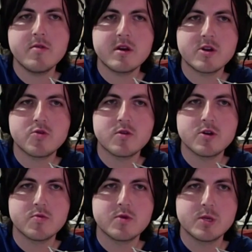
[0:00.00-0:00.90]
George
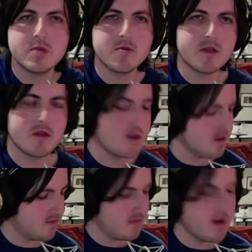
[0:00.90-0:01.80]
was doing the
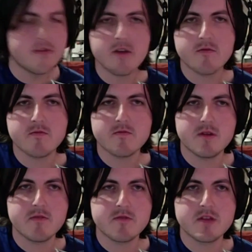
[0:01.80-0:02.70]

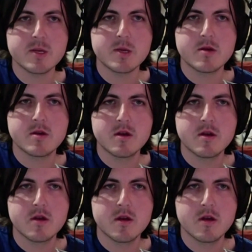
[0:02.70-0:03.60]
release,
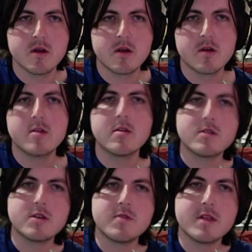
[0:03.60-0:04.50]

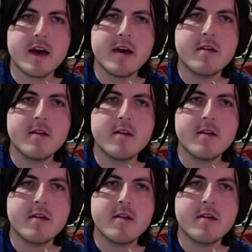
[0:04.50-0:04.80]
doing that?